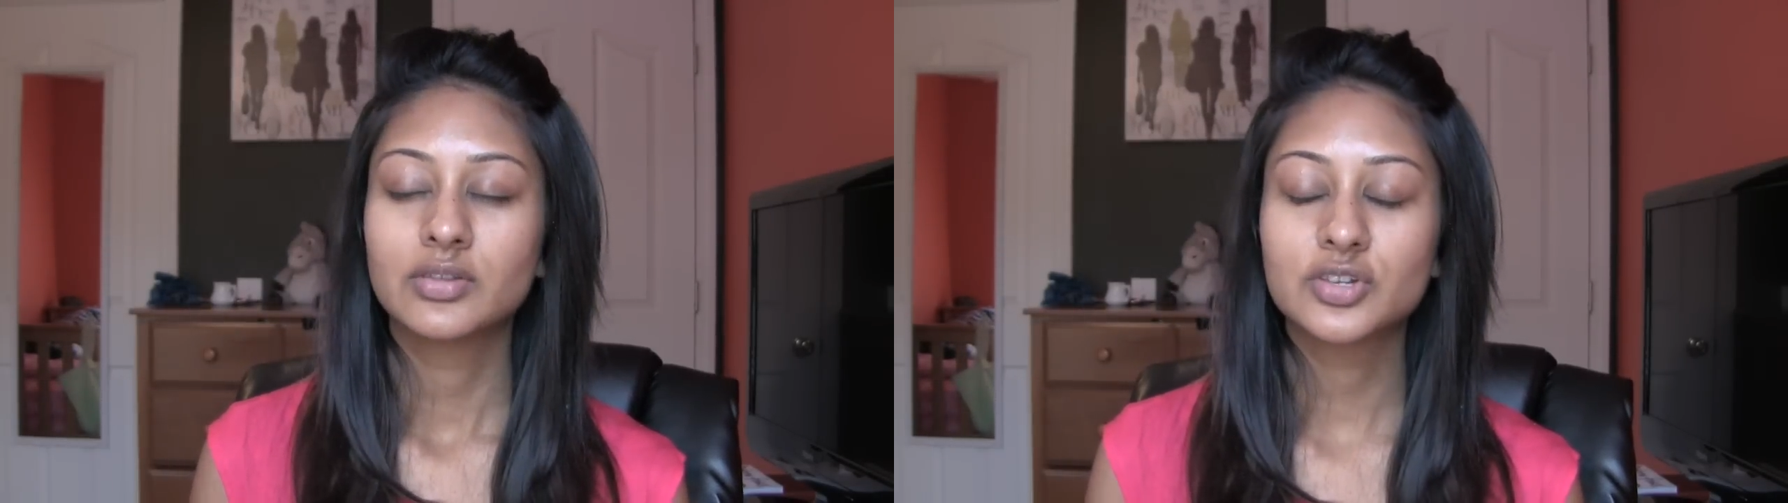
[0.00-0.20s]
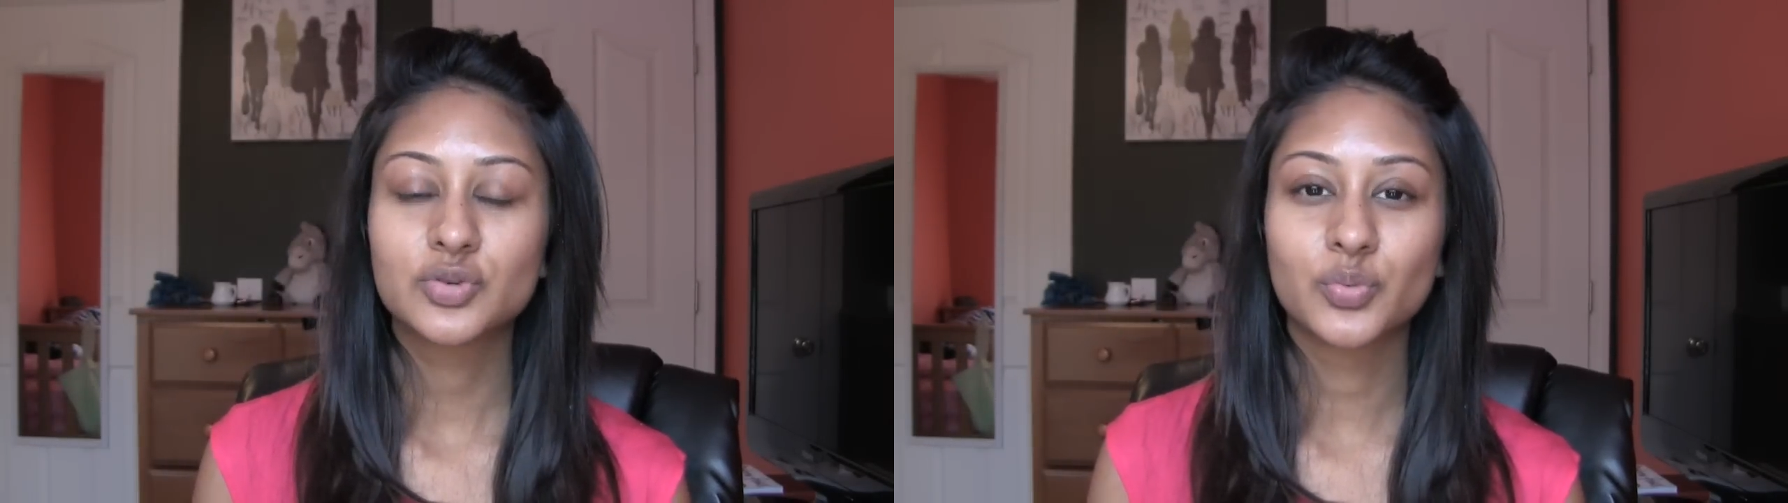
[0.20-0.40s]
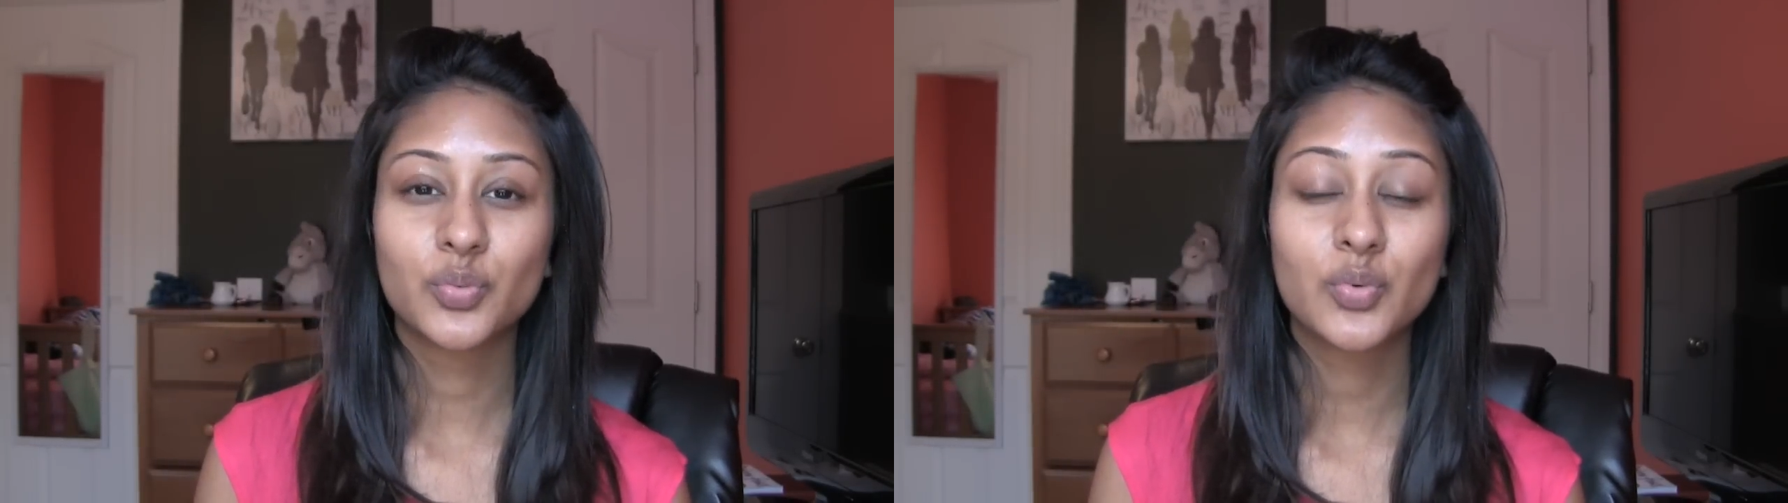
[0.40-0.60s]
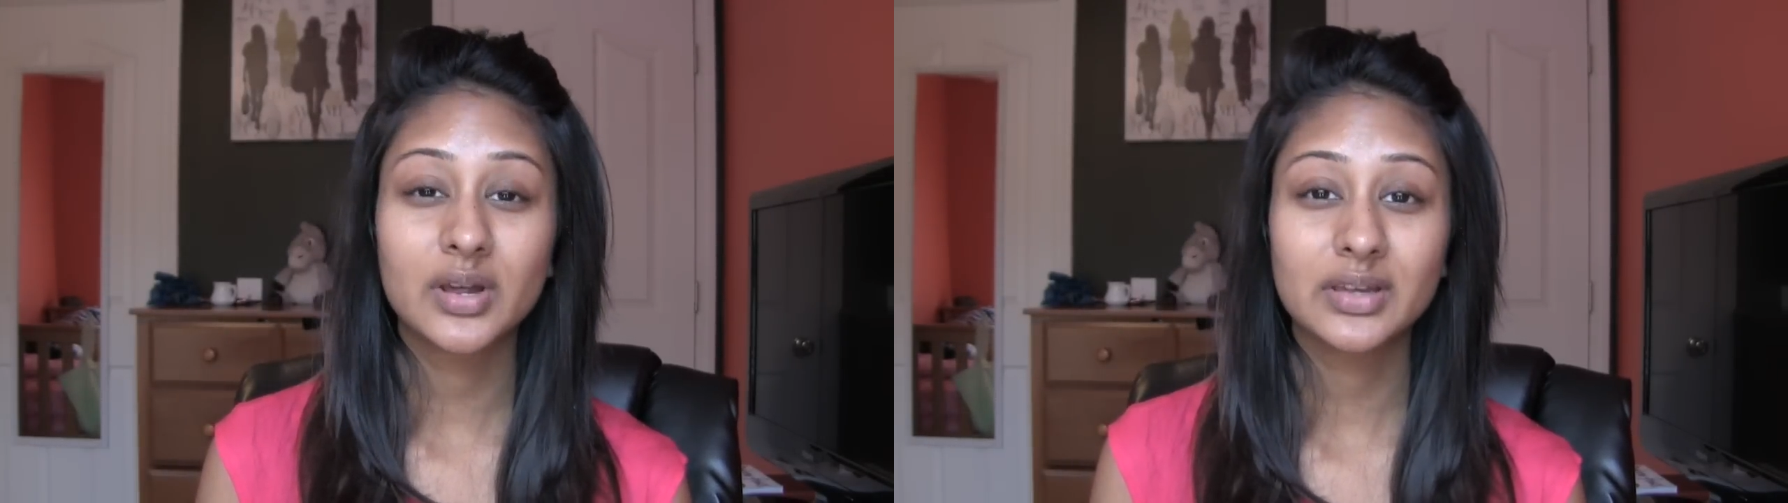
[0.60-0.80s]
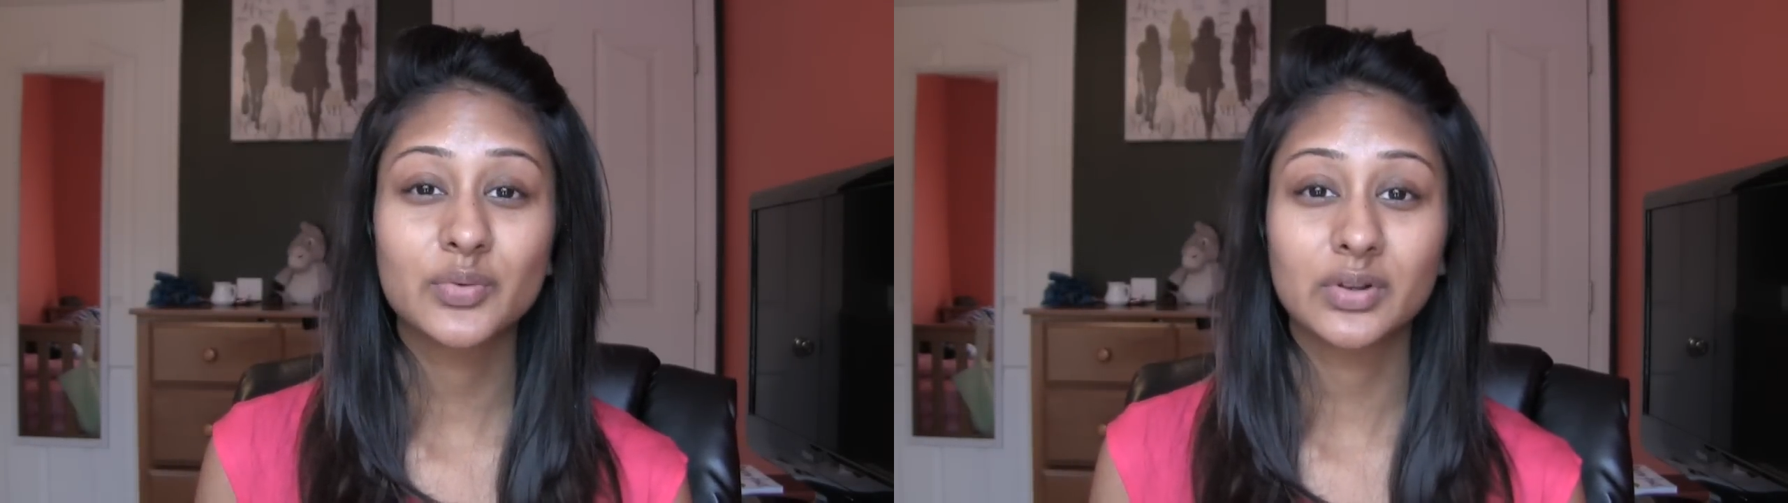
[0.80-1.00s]
this
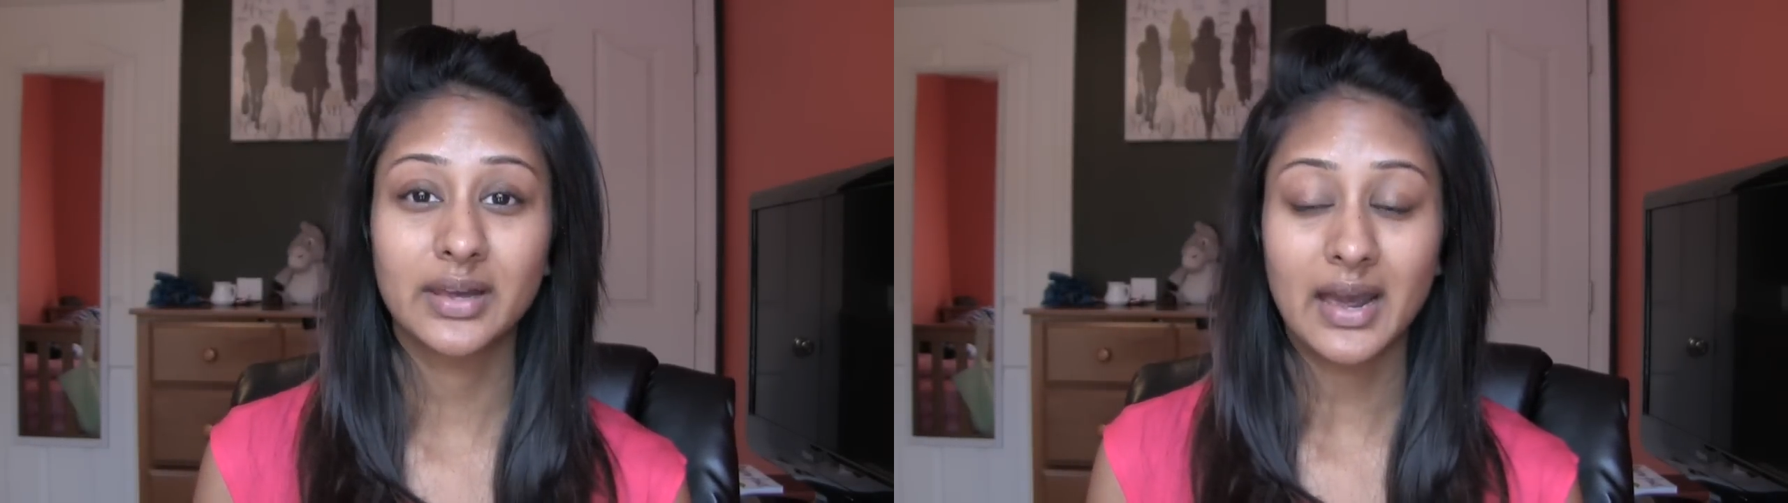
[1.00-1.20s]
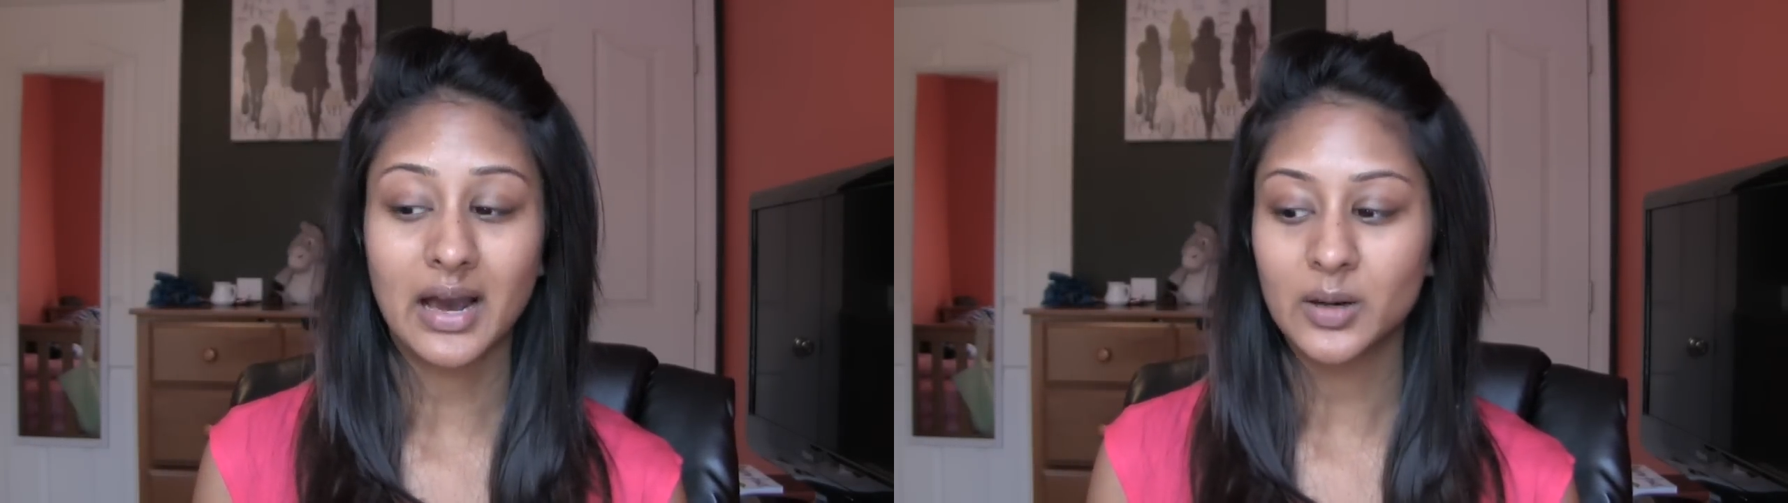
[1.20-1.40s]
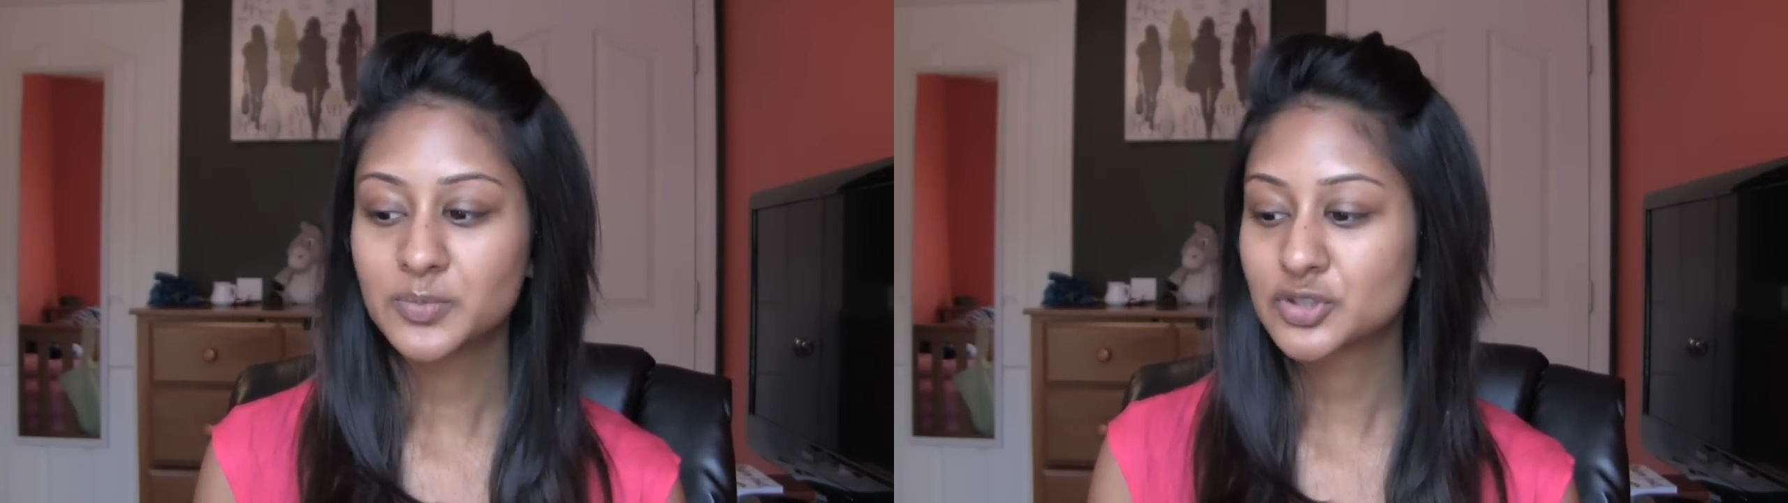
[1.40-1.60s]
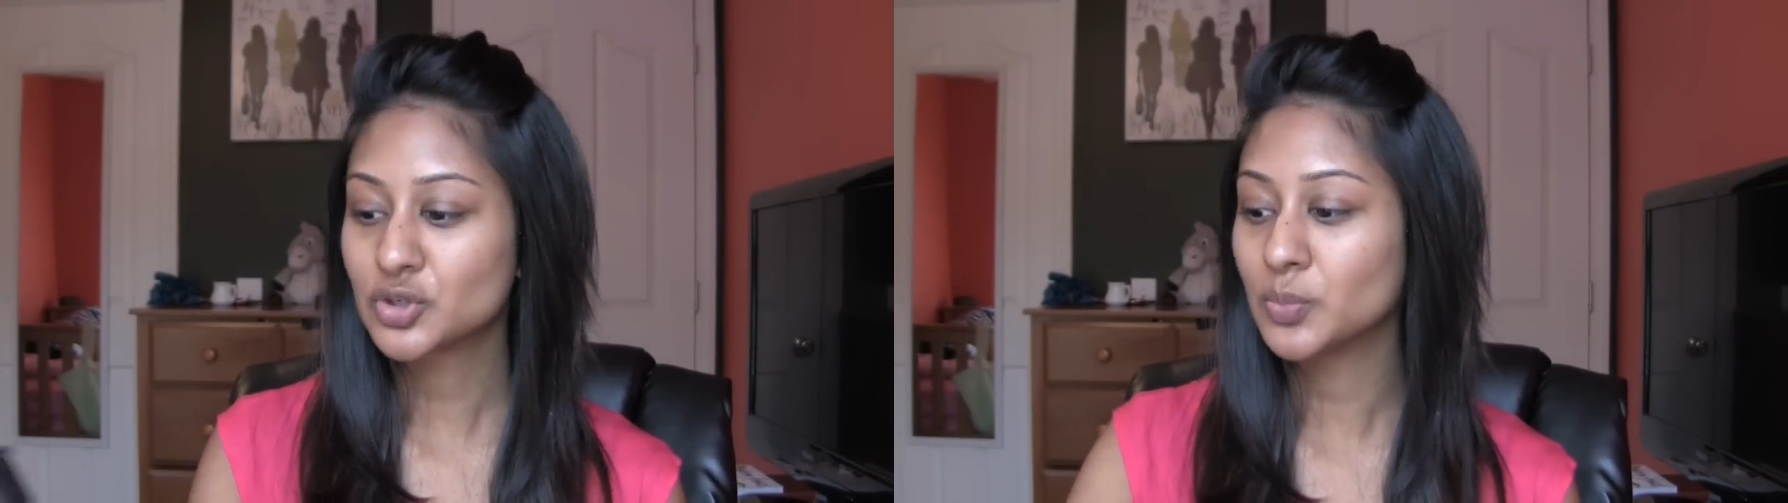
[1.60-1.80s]
really, really helps